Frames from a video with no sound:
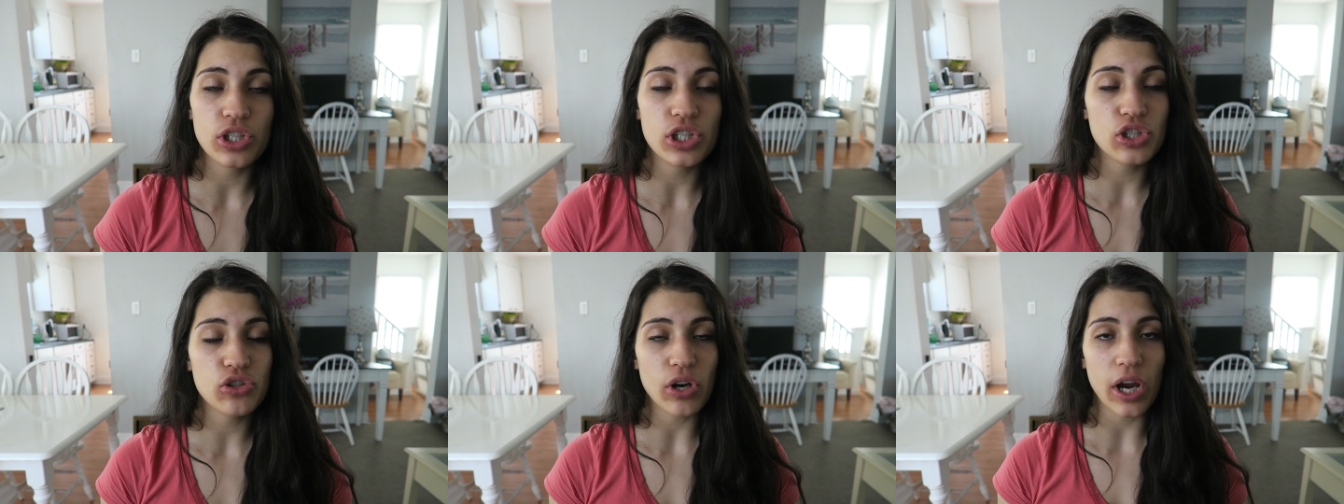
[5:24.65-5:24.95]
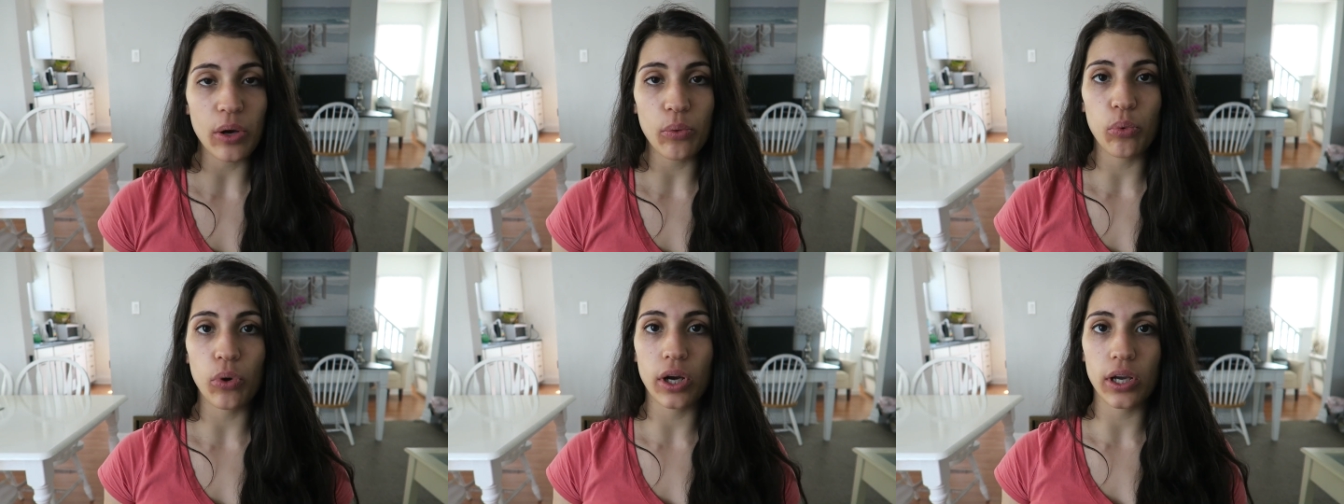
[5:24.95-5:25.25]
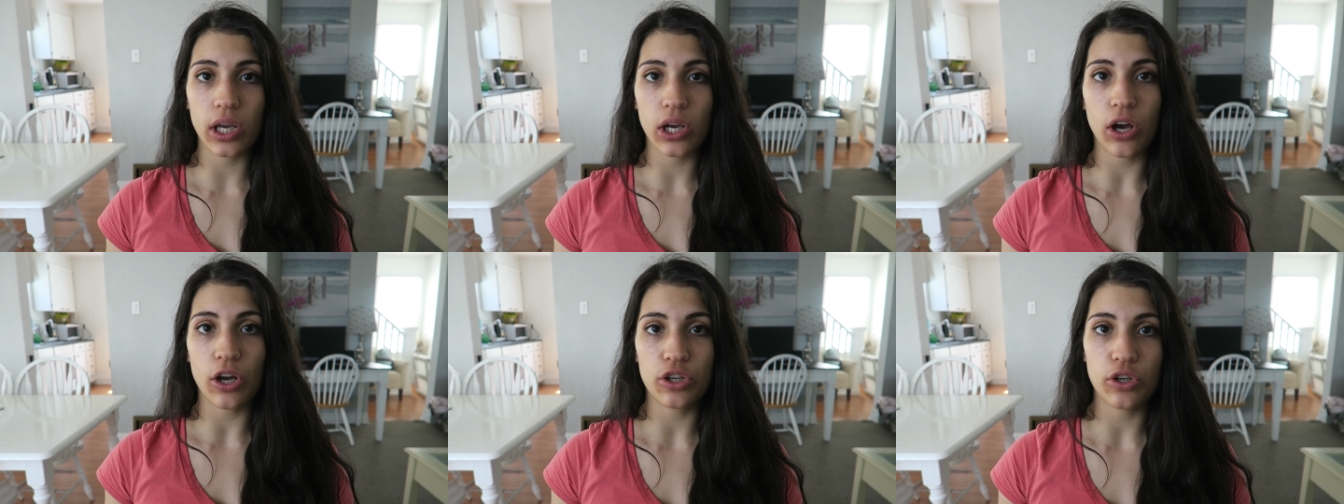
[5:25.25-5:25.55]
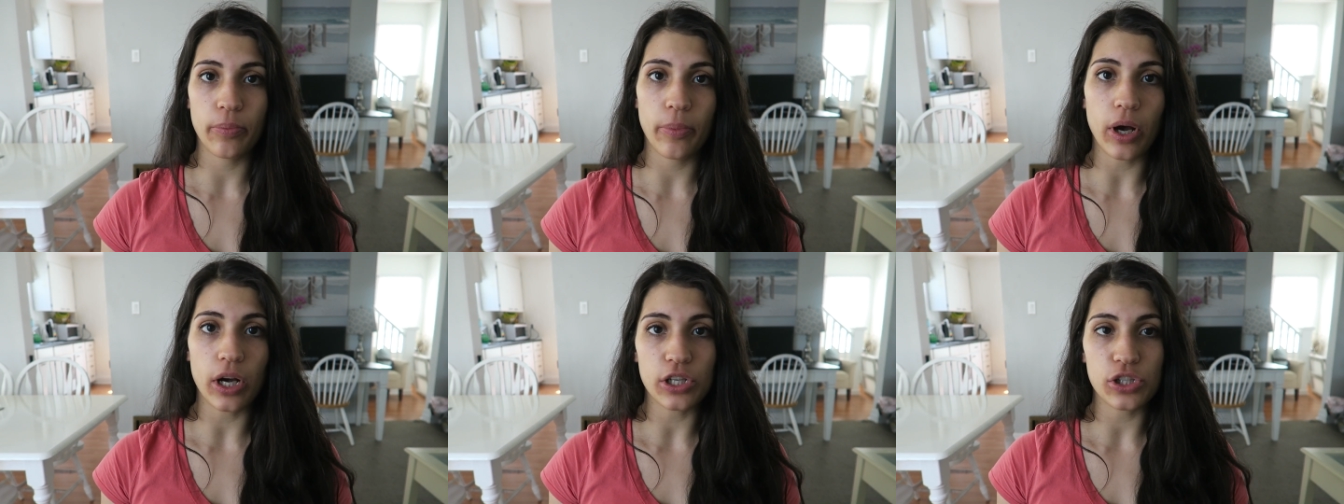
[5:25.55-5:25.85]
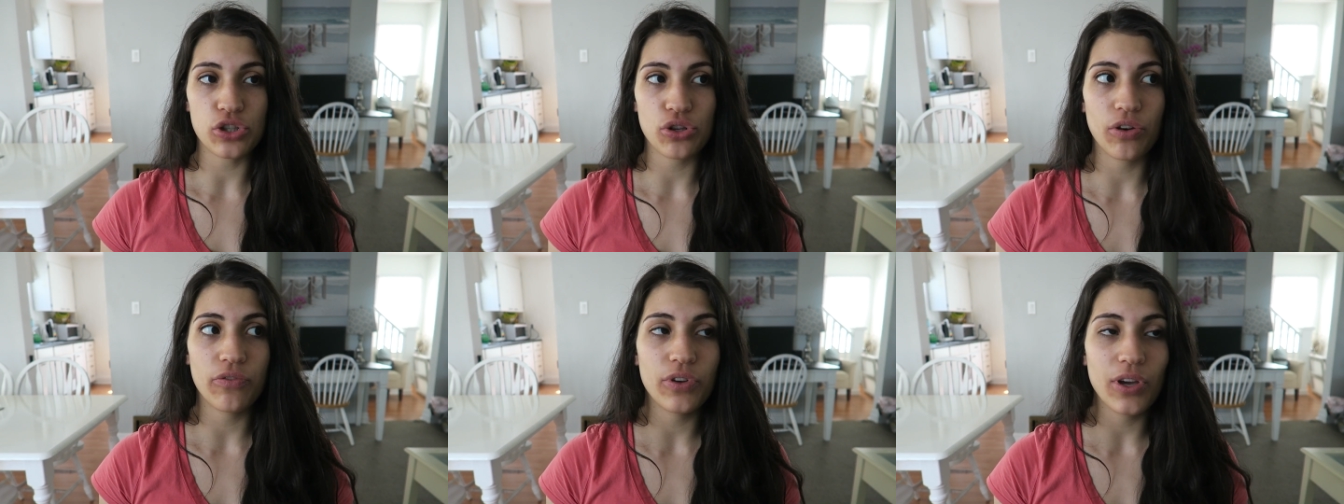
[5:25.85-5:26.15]
just try working on your
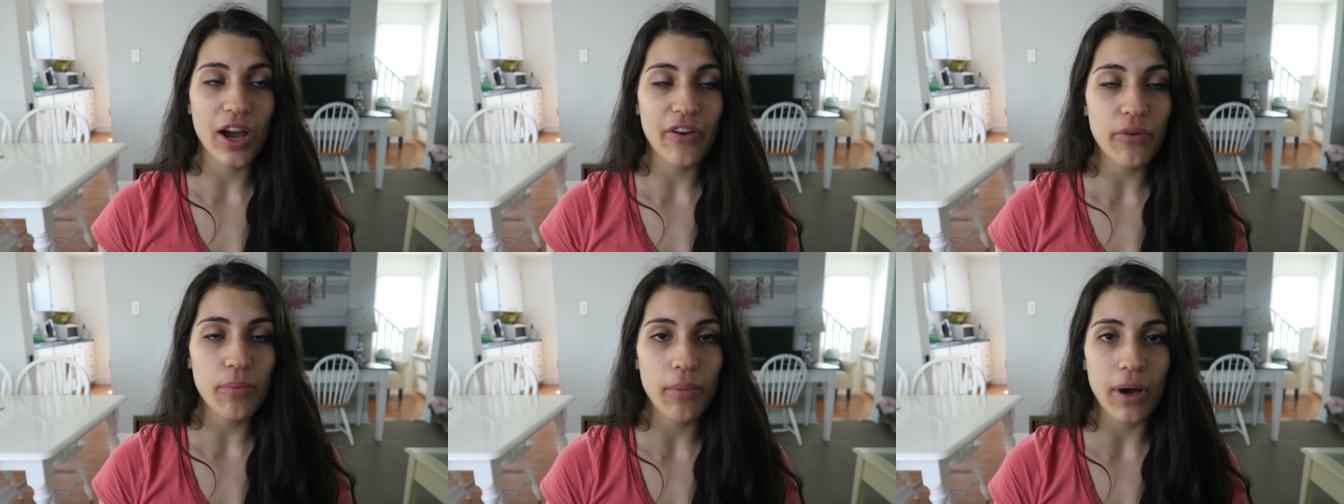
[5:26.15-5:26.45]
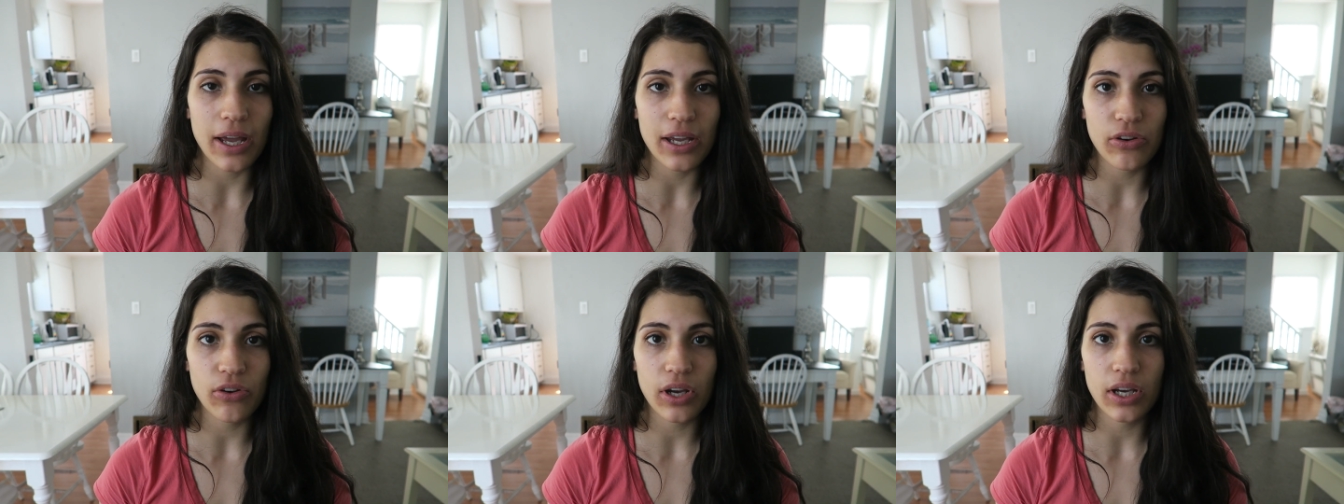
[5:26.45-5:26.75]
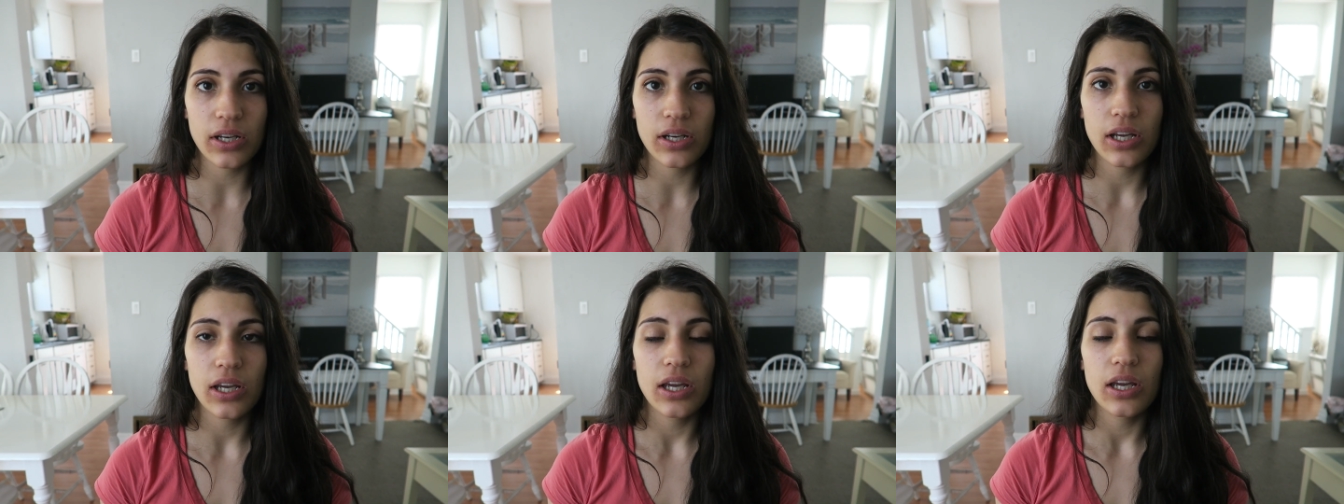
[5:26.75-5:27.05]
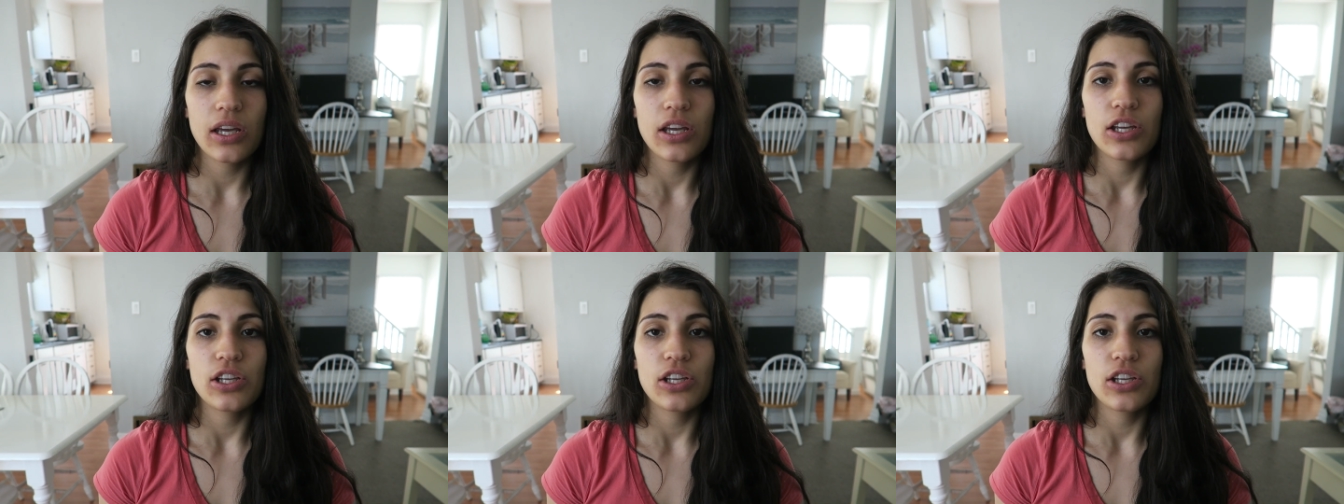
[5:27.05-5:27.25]
posture. If you have a migraine,